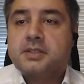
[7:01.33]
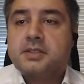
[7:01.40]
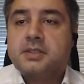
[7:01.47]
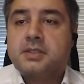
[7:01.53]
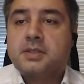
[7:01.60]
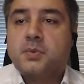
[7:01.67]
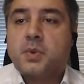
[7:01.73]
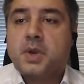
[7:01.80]
is
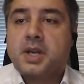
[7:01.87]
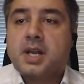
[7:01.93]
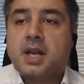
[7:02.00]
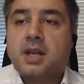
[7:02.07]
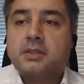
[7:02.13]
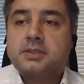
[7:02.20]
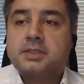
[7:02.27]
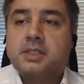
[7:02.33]
the
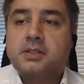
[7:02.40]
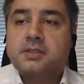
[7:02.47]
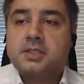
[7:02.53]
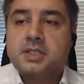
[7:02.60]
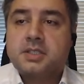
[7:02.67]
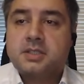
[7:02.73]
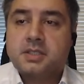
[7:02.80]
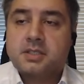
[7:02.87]
warehouse and
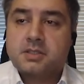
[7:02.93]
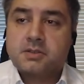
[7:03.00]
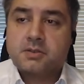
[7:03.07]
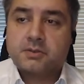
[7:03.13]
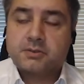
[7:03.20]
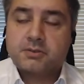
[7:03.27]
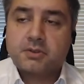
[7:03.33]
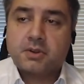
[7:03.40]
logistics
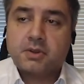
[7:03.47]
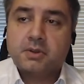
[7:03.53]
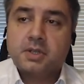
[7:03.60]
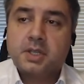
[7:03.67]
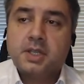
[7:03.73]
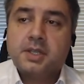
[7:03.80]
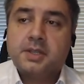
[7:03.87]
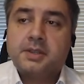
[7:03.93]

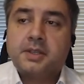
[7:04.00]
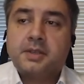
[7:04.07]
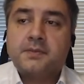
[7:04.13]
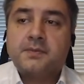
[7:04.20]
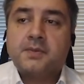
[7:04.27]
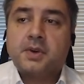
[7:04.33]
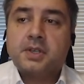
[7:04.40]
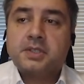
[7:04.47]
control, the
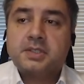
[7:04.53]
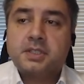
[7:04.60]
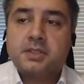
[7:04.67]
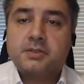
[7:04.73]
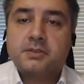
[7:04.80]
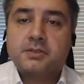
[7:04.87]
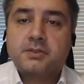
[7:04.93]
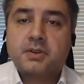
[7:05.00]
invoicing
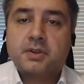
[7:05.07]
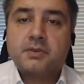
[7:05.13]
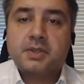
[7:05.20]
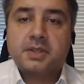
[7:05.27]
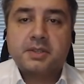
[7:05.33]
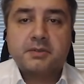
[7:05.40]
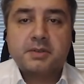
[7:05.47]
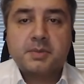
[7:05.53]
control,
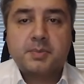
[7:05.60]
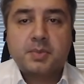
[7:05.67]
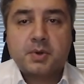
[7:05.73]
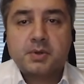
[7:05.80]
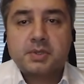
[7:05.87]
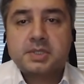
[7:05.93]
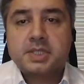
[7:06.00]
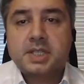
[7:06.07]
and the
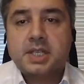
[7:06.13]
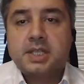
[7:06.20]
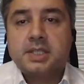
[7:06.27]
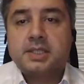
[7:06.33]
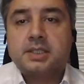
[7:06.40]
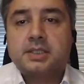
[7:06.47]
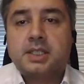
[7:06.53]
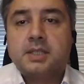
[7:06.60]
reports
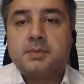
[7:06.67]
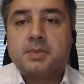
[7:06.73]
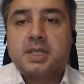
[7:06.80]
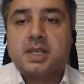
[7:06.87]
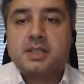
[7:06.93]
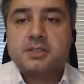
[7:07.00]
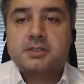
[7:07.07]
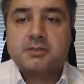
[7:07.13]
that can
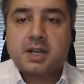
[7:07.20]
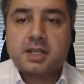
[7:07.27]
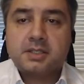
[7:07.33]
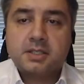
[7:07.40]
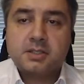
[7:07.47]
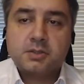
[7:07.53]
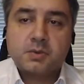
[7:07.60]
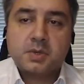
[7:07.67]
be
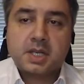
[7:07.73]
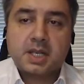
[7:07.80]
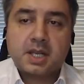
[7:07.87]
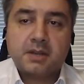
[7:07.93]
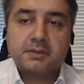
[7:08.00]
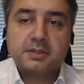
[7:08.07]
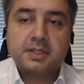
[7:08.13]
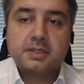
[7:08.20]
extracted to
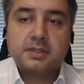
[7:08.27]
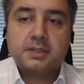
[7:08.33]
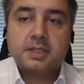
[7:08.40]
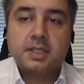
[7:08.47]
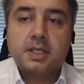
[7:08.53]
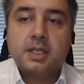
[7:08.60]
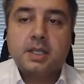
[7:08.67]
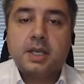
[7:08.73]
accountants
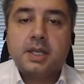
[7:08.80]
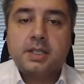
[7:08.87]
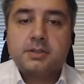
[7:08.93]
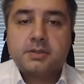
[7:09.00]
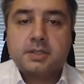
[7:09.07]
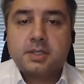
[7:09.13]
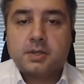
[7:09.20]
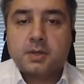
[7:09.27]
and
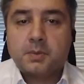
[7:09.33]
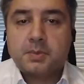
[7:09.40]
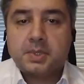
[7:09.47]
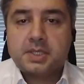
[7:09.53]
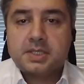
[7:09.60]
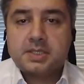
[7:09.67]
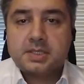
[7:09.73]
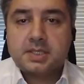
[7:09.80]
to the
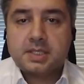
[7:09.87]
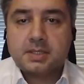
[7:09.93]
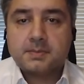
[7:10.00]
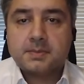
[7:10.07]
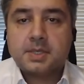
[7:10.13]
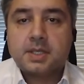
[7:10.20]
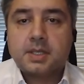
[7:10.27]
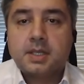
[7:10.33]
company's team.